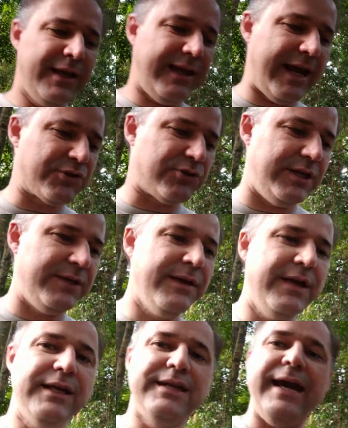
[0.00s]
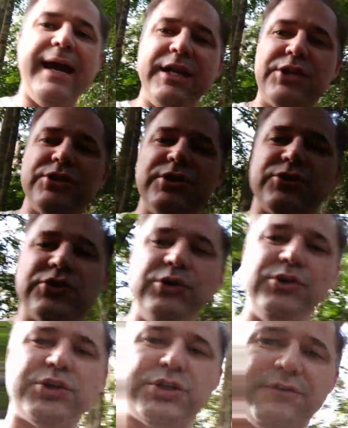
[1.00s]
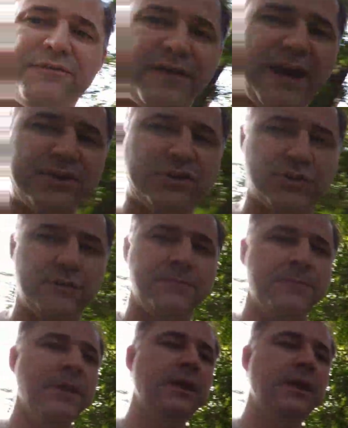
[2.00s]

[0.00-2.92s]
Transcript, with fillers: and actually getting to the solution faster.